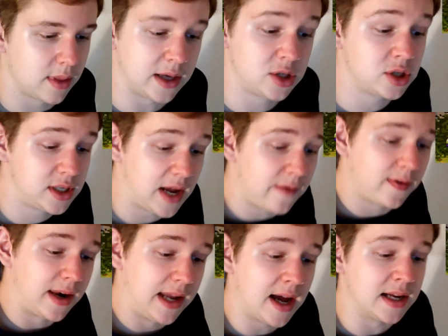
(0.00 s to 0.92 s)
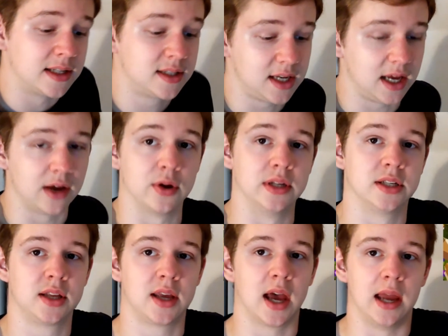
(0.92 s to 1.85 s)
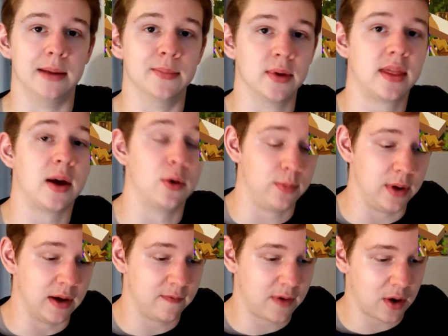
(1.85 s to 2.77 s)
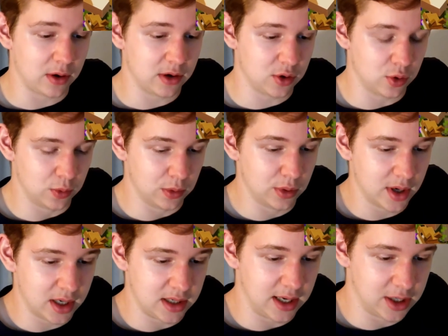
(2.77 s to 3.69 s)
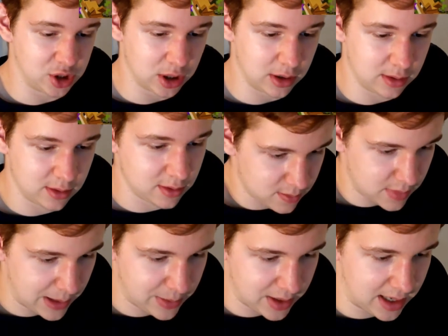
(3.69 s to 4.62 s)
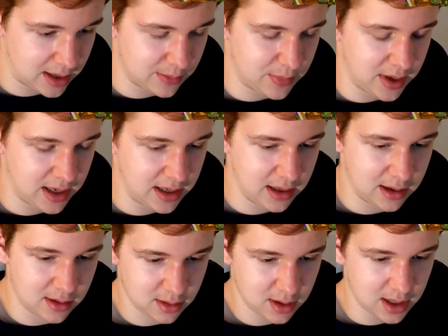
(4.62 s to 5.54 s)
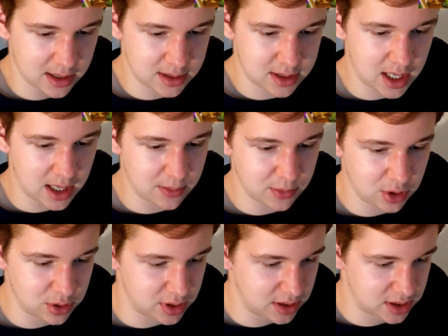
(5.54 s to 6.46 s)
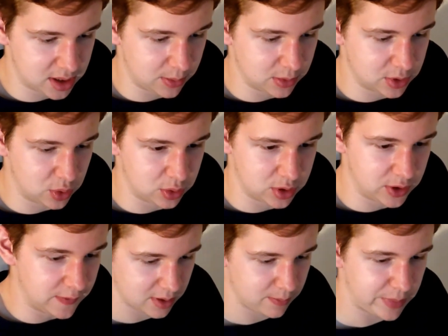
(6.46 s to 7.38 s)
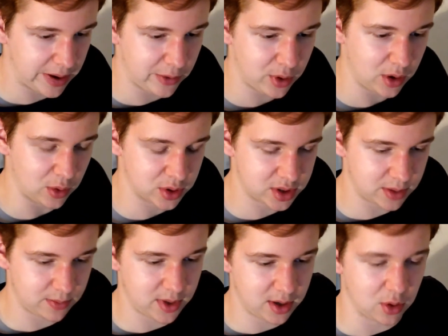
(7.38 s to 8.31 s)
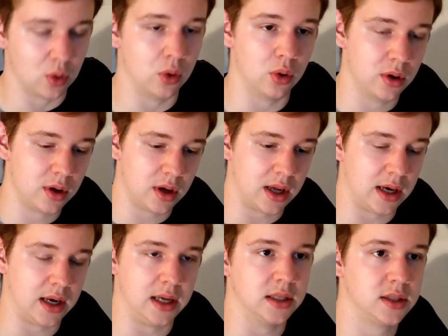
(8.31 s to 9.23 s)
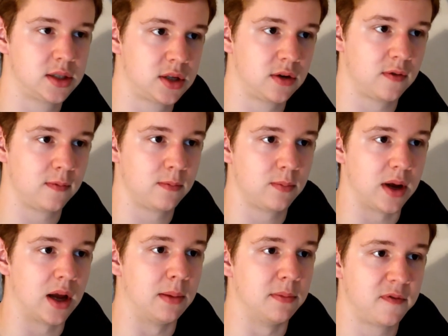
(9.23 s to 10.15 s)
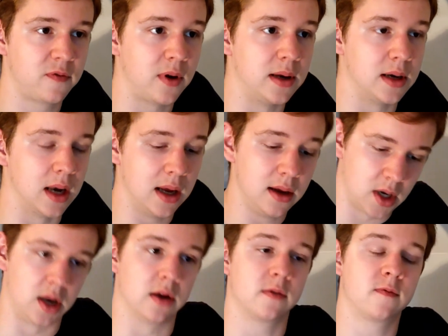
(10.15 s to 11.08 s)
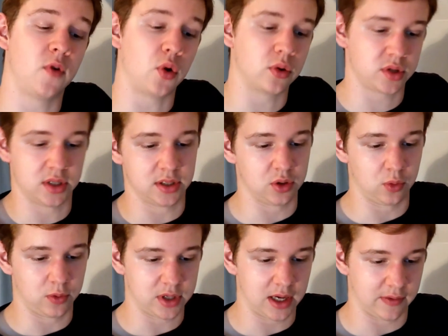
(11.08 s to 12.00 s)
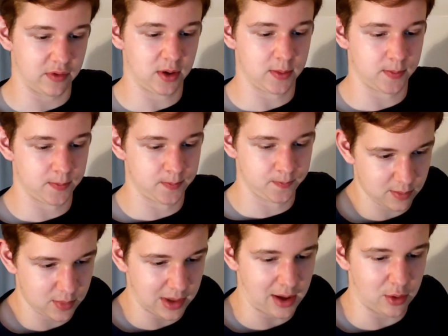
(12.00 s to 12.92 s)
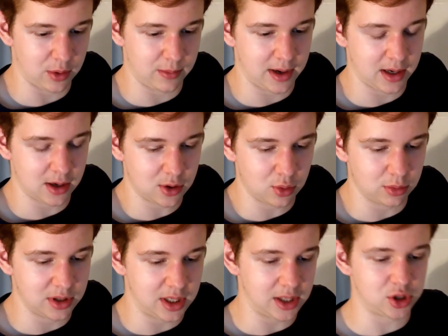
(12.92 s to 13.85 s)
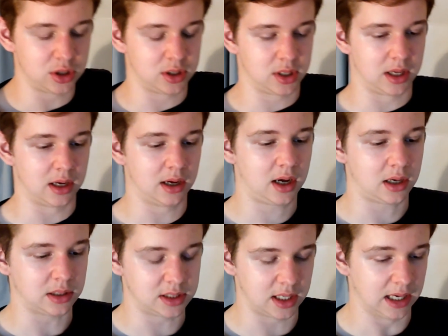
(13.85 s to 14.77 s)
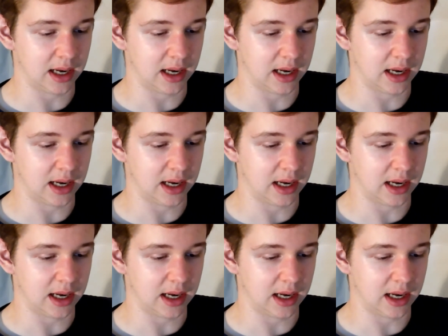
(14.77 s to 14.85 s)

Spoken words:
should definitely add deer into the game. That would be a very cool addition. Maybe they can be, yeah, tamed using some sort of berry or something, or at least become friendly, like foxes or whatever. But that would make a cool addition to the hunting